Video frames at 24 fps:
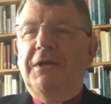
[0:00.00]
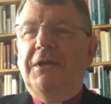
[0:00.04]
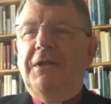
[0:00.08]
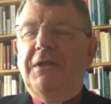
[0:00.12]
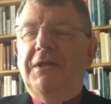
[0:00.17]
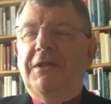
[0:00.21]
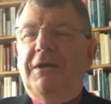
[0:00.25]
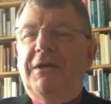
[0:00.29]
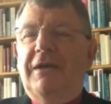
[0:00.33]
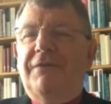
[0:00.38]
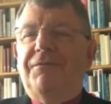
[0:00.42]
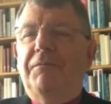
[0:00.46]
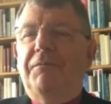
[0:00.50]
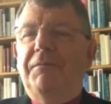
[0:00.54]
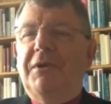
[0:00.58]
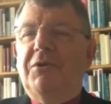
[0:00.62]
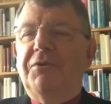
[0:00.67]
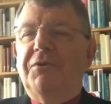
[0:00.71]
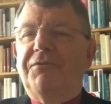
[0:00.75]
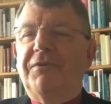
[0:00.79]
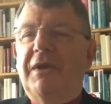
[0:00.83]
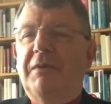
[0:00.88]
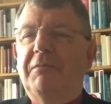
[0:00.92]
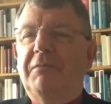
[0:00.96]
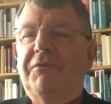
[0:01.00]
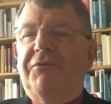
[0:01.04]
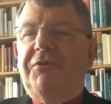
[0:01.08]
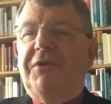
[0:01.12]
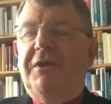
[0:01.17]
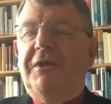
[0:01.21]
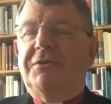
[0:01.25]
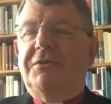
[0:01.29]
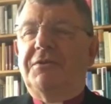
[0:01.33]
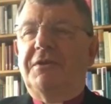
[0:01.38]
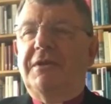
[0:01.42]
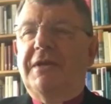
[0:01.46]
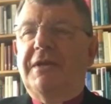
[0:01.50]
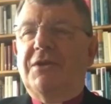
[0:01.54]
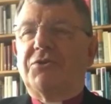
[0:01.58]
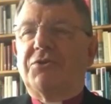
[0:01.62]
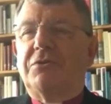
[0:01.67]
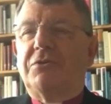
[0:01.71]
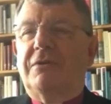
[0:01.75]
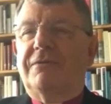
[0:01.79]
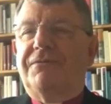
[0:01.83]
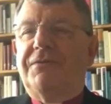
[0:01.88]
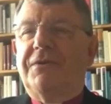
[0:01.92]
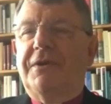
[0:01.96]
life. And because I was the
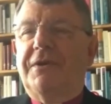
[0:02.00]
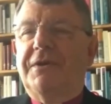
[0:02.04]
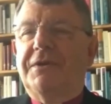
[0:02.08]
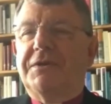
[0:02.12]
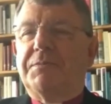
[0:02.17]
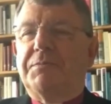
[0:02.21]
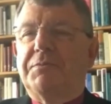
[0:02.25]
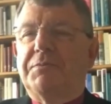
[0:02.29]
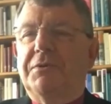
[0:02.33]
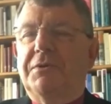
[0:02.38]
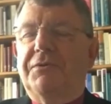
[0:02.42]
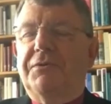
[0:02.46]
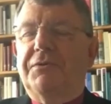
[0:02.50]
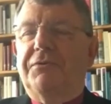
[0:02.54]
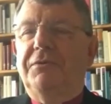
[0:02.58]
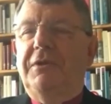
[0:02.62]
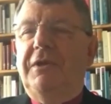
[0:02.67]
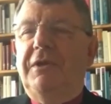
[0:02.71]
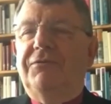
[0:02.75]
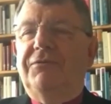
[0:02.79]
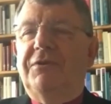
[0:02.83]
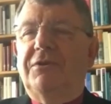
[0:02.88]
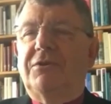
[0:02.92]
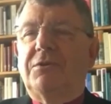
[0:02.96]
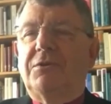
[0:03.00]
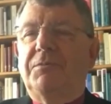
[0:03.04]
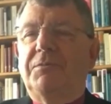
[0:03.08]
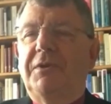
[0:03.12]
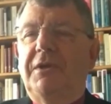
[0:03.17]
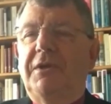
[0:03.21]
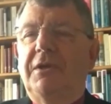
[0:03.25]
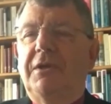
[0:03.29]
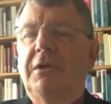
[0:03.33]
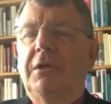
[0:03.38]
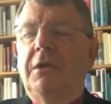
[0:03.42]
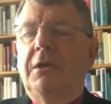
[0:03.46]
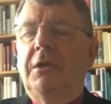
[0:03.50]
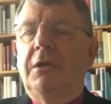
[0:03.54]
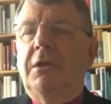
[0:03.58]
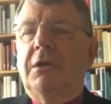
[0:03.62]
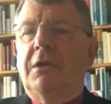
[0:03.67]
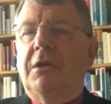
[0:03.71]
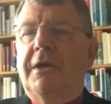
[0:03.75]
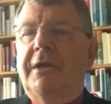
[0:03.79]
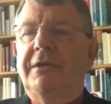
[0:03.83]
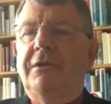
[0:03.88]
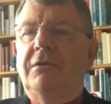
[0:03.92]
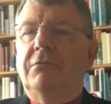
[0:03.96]
international affairs person, he said to me,
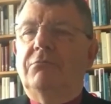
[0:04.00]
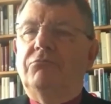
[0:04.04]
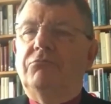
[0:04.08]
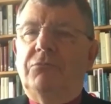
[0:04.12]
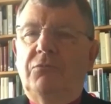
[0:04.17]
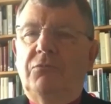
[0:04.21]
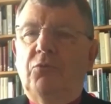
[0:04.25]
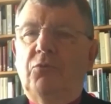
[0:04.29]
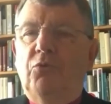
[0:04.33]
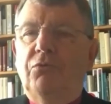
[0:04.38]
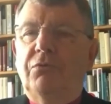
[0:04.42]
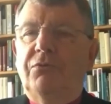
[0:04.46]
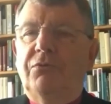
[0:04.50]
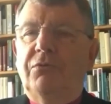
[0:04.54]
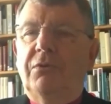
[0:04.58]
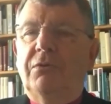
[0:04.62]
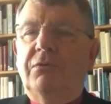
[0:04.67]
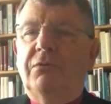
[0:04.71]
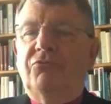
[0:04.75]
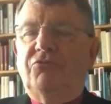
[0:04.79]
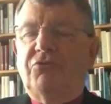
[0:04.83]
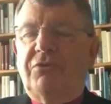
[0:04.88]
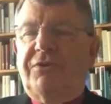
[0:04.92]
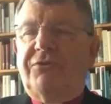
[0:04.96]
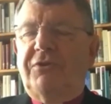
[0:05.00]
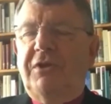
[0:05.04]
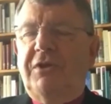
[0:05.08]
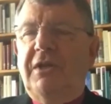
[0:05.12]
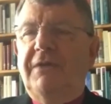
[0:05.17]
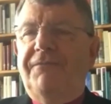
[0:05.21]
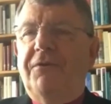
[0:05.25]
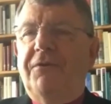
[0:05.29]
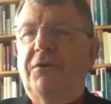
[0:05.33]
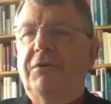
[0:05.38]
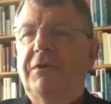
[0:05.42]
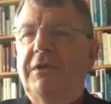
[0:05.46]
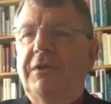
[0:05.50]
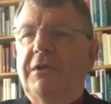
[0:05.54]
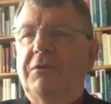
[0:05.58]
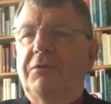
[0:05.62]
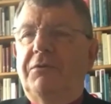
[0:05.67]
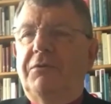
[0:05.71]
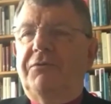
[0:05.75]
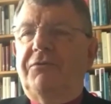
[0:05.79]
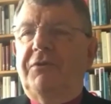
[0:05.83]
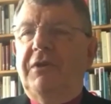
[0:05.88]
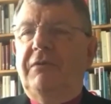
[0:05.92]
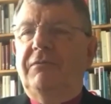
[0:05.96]
I'm just telephoning you,
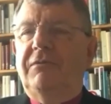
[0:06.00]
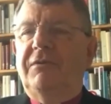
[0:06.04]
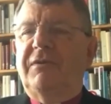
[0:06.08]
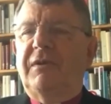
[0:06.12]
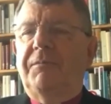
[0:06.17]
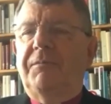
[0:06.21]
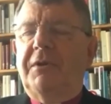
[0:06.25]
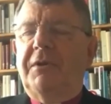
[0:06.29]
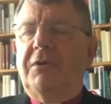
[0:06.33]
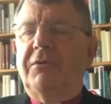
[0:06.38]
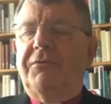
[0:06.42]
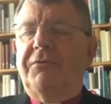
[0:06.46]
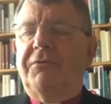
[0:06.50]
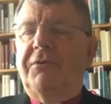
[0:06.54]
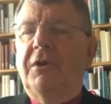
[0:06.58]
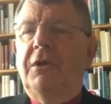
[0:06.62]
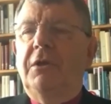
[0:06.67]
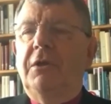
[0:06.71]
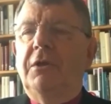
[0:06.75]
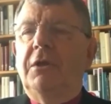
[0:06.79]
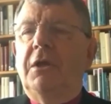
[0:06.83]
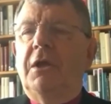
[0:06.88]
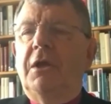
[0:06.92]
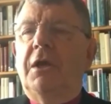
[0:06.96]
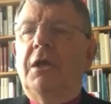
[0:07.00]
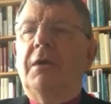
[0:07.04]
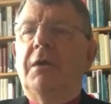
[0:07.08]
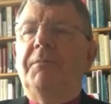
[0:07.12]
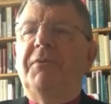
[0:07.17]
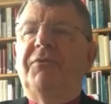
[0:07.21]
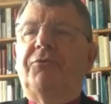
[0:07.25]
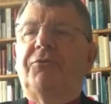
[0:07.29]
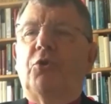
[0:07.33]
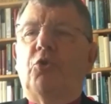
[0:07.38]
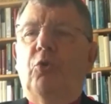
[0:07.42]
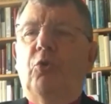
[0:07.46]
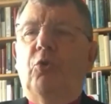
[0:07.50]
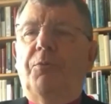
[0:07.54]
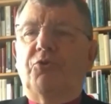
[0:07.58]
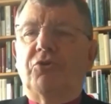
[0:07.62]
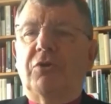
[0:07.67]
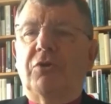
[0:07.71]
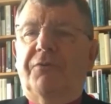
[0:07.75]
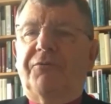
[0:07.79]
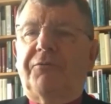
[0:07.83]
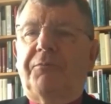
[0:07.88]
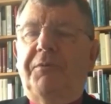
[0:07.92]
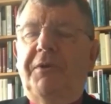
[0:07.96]
Steve. He said, because Mr.
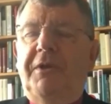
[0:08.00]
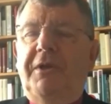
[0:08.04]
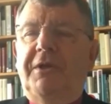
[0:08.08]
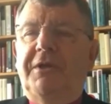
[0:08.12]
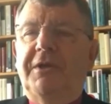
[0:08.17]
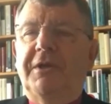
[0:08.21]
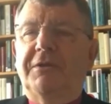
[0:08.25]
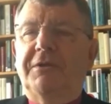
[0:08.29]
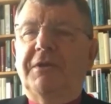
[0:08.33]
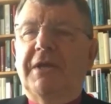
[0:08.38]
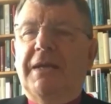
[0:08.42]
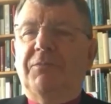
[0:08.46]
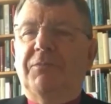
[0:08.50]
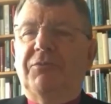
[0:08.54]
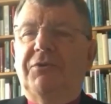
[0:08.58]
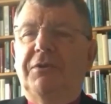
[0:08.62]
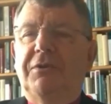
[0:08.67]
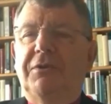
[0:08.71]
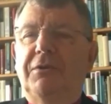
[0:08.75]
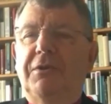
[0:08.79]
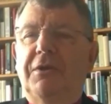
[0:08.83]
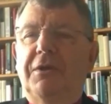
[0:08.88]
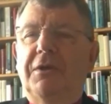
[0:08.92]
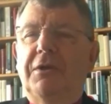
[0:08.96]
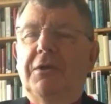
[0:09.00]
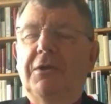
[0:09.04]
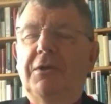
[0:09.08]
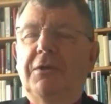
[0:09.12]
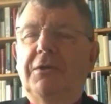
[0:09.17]
Gorbachev's being kidnapped in the